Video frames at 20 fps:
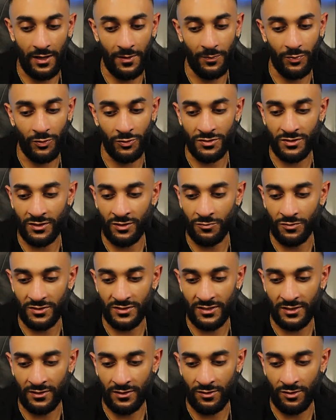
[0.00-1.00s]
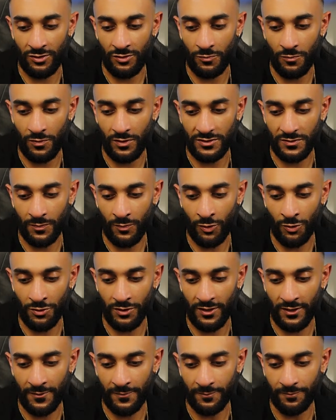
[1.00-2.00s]
I personally would sell in the US
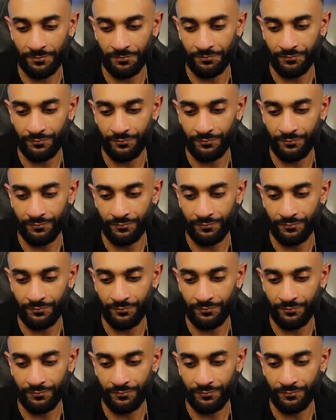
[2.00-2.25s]
market.